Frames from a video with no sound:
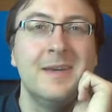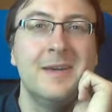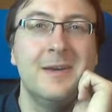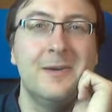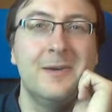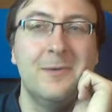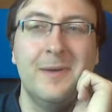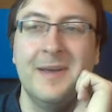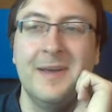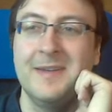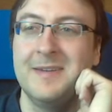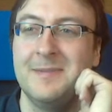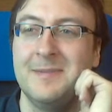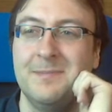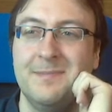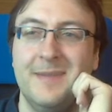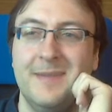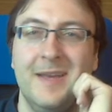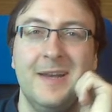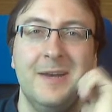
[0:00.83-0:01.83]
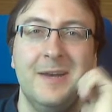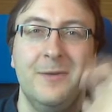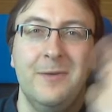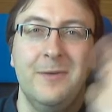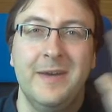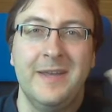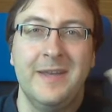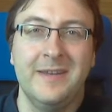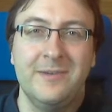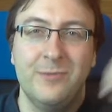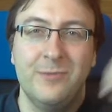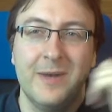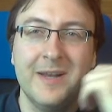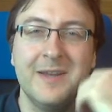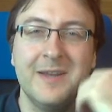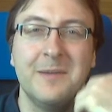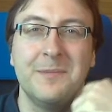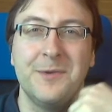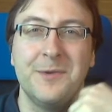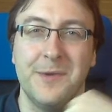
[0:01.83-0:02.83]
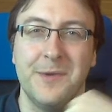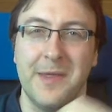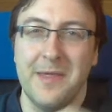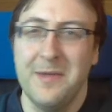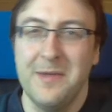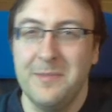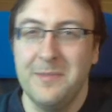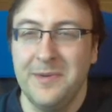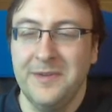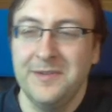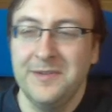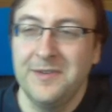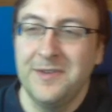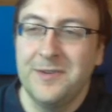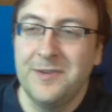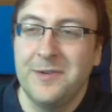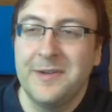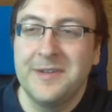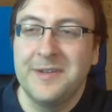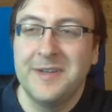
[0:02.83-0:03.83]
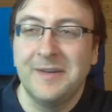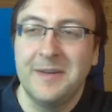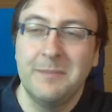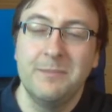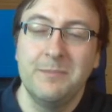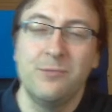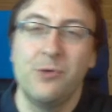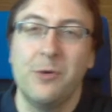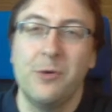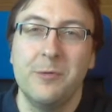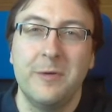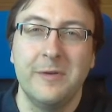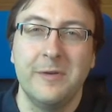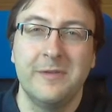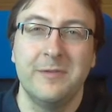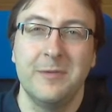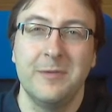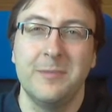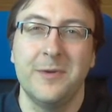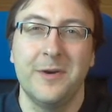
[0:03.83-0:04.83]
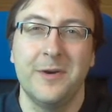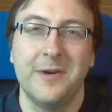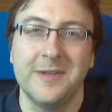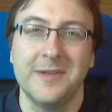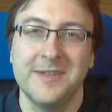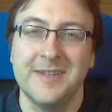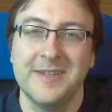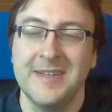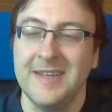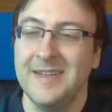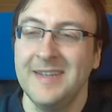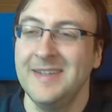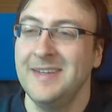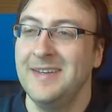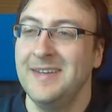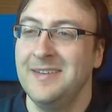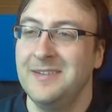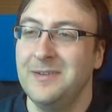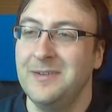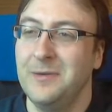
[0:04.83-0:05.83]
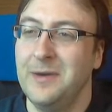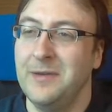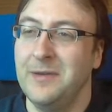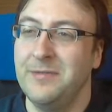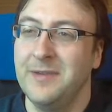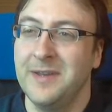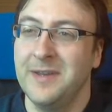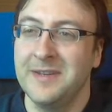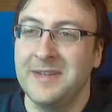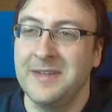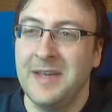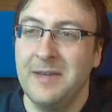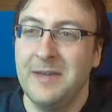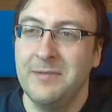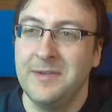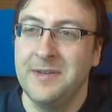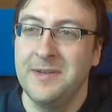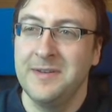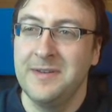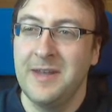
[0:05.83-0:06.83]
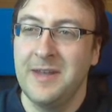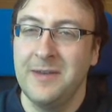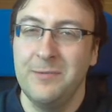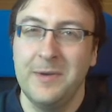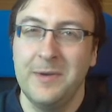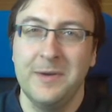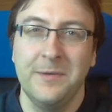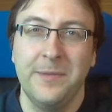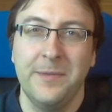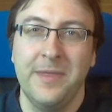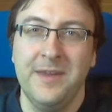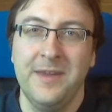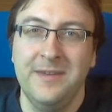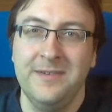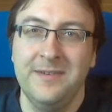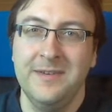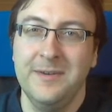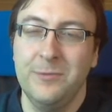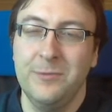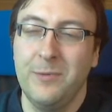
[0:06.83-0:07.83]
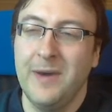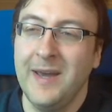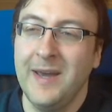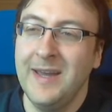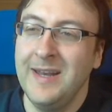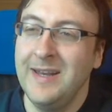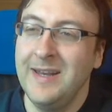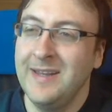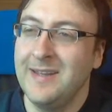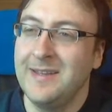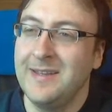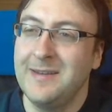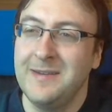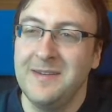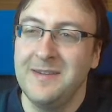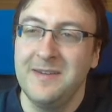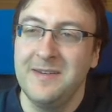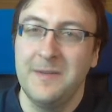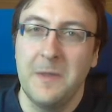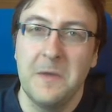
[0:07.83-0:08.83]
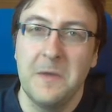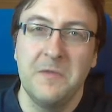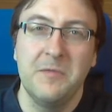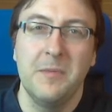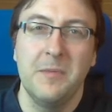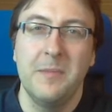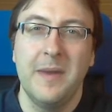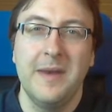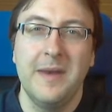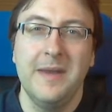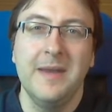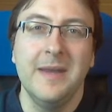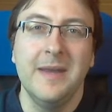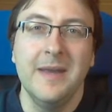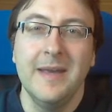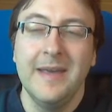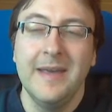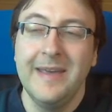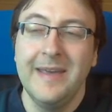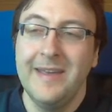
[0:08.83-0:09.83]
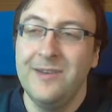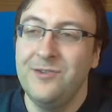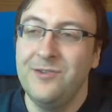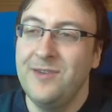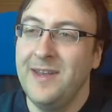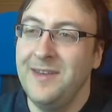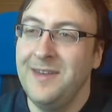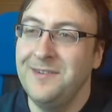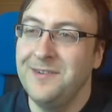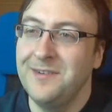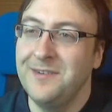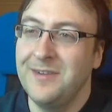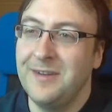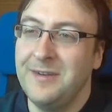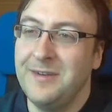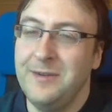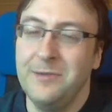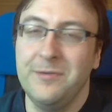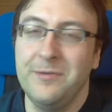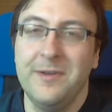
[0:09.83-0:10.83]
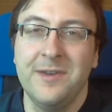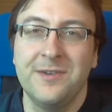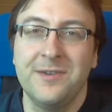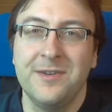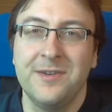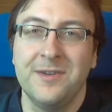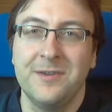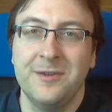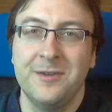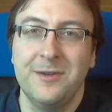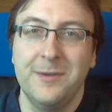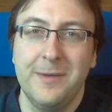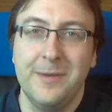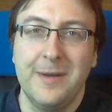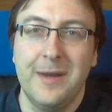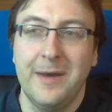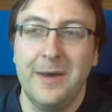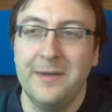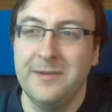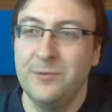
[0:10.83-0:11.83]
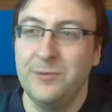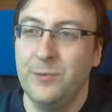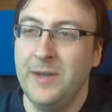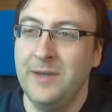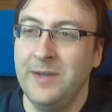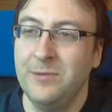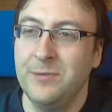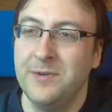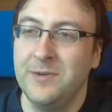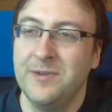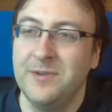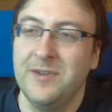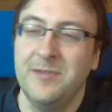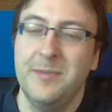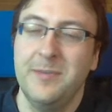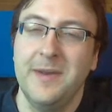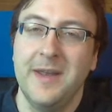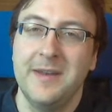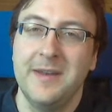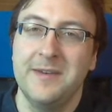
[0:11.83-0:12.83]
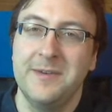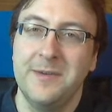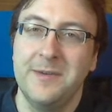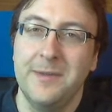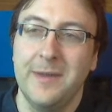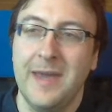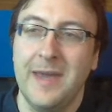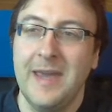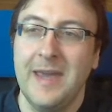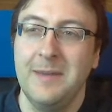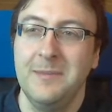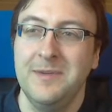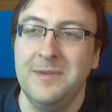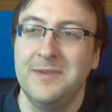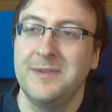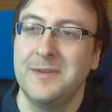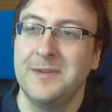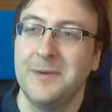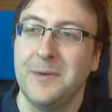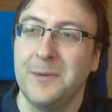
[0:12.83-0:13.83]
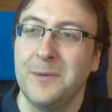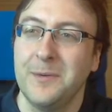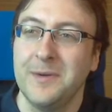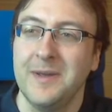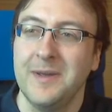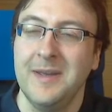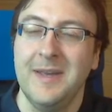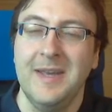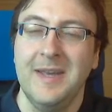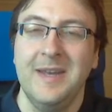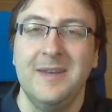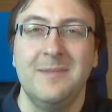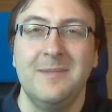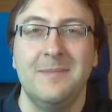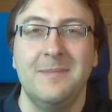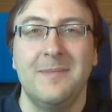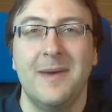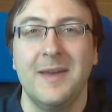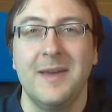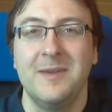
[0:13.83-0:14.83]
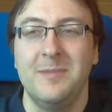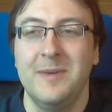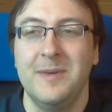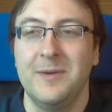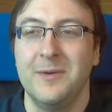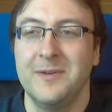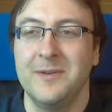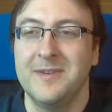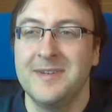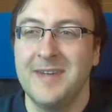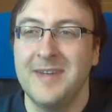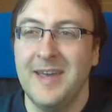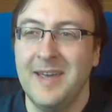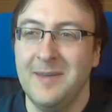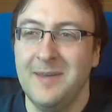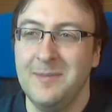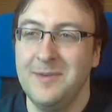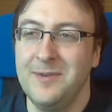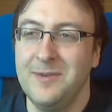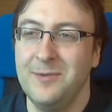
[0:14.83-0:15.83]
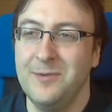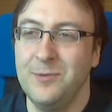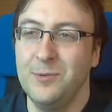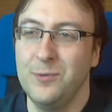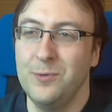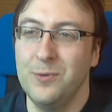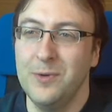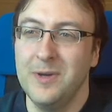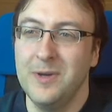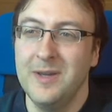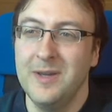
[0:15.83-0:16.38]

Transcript: Alright, hello and welcome to another Boss Constructor progress report. So I figured I haven't done one of these in a while, and there have been many changes and new features in the last weeks which have been added to the game, so it might be a good time to,